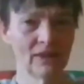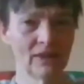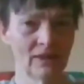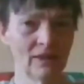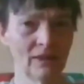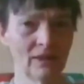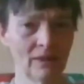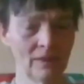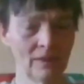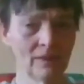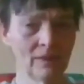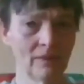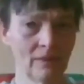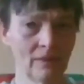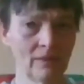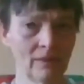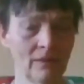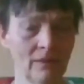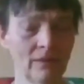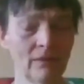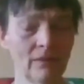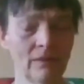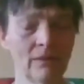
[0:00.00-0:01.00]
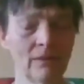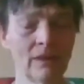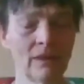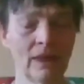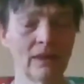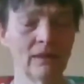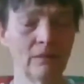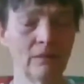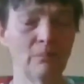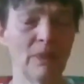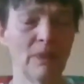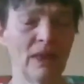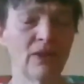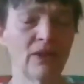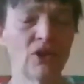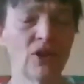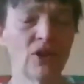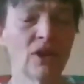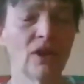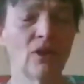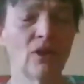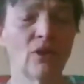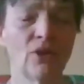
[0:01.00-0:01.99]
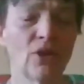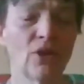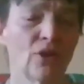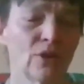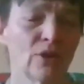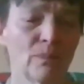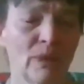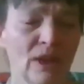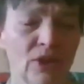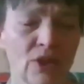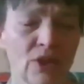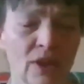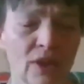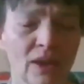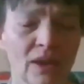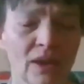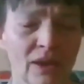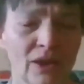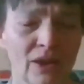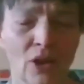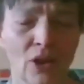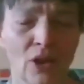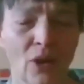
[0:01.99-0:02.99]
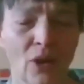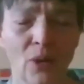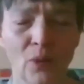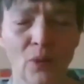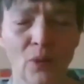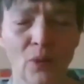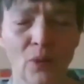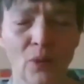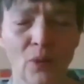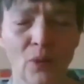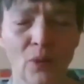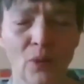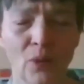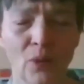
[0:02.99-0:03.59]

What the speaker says: the matching or not matching the tone,